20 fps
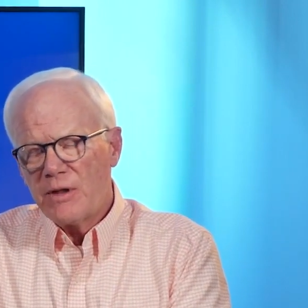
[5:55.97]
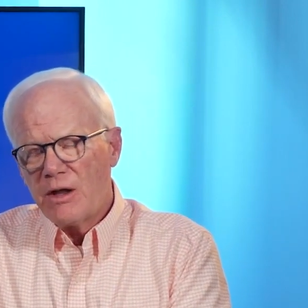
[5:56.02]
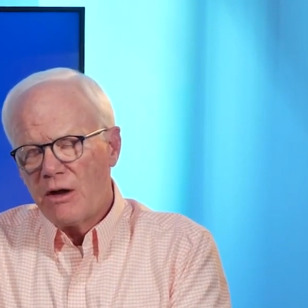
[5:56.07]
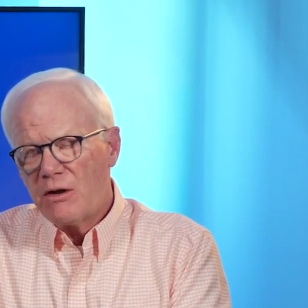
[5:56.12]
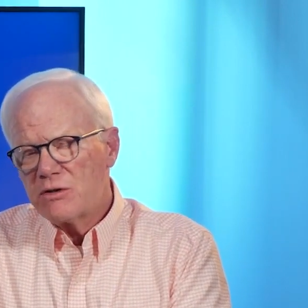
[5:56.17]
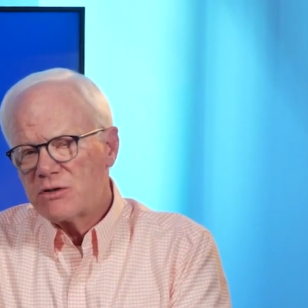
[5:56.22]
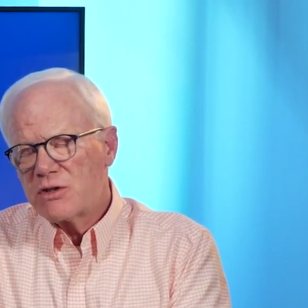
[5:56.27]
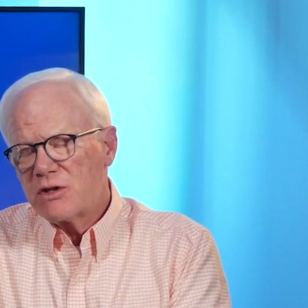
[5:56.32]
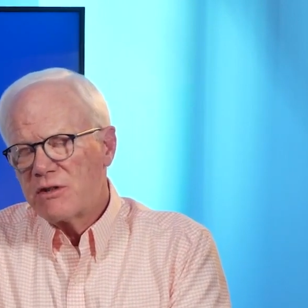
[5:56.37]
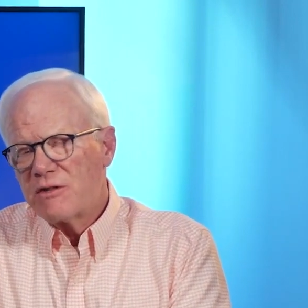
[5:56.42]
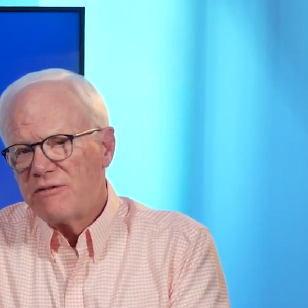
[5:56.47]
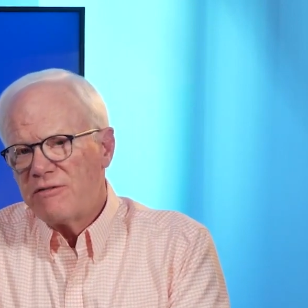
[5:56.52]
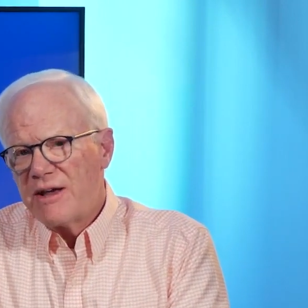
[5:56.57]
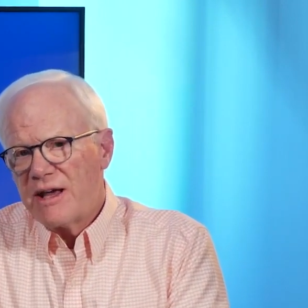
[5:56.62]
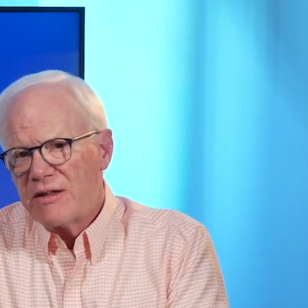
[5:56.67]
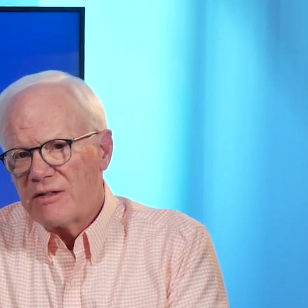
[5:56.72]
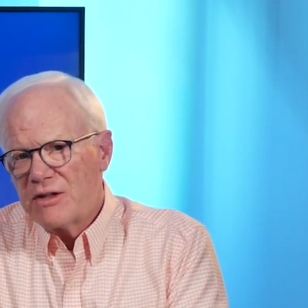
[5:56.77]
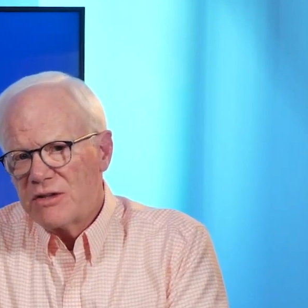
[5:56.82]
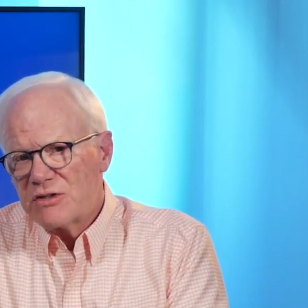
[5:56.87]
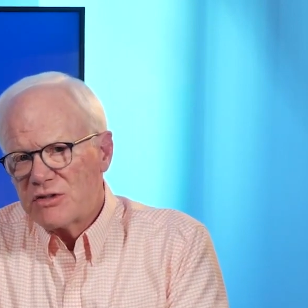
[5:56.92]
Also the
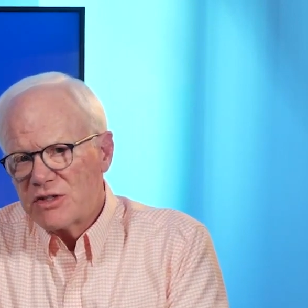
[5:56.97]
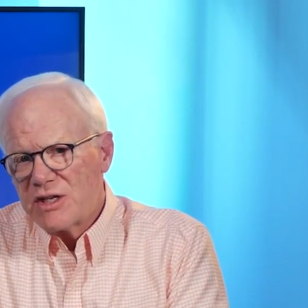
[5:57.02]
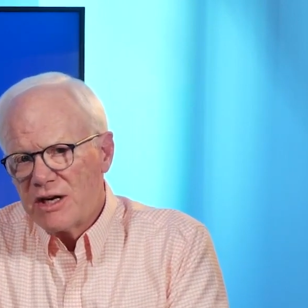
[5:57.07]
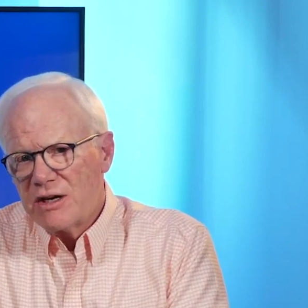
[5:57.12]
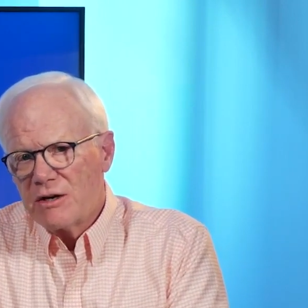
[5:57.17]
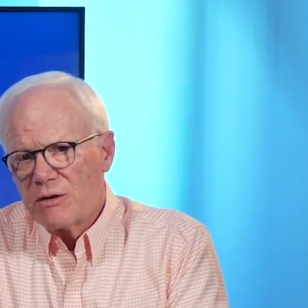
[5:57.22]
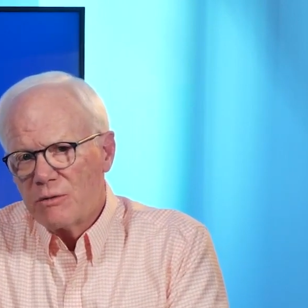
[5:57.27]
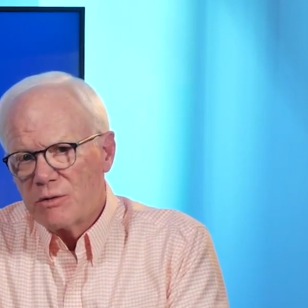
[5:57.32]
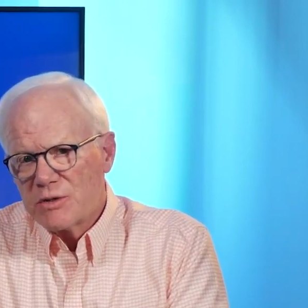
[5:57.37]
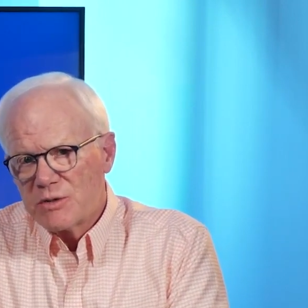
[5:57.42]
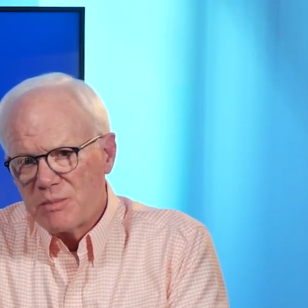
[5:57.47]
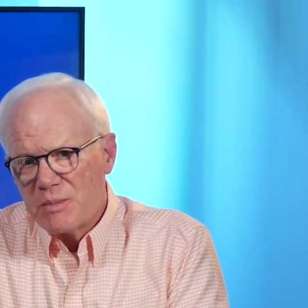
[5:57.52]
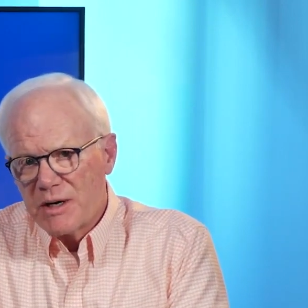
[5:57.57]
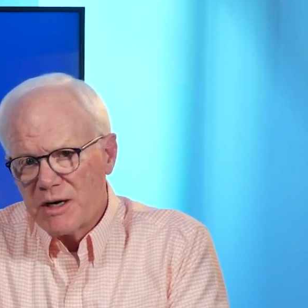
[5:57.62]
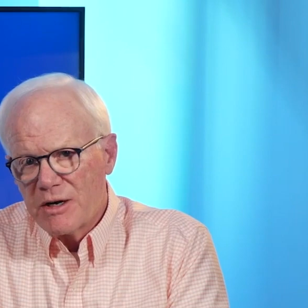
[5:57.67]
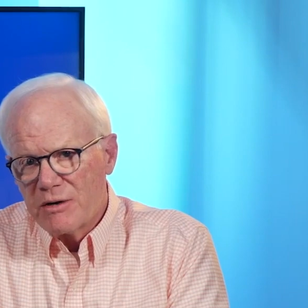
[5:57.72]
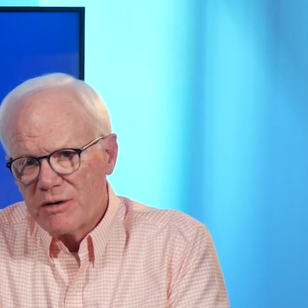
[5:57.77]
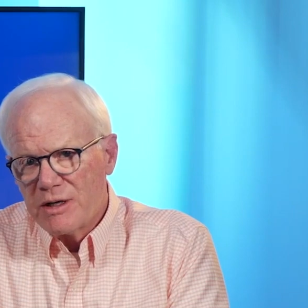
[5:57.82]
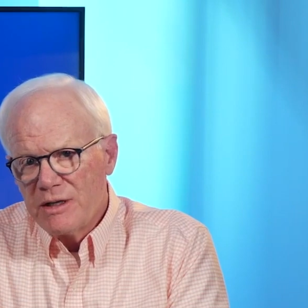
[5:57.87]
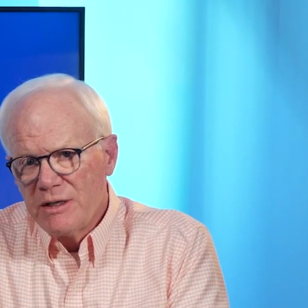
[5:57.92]
fact that Sarah was
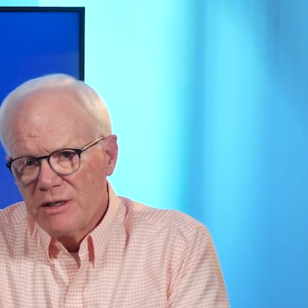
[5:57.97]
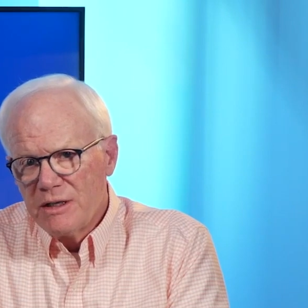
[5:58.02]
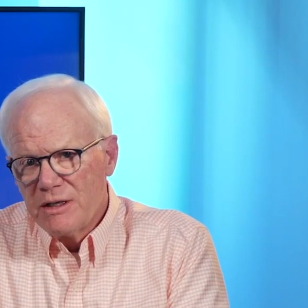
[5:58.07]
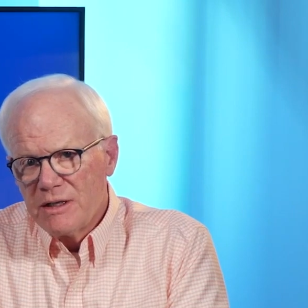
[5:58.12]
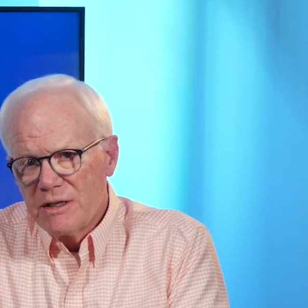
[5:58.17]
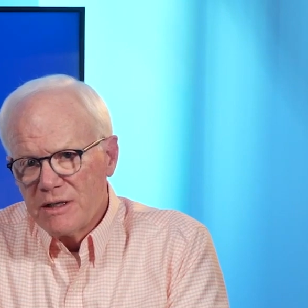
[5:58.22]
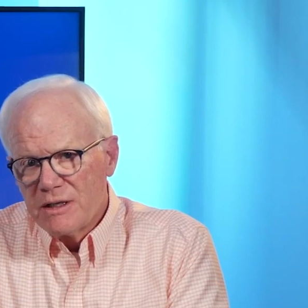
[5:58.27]
barren,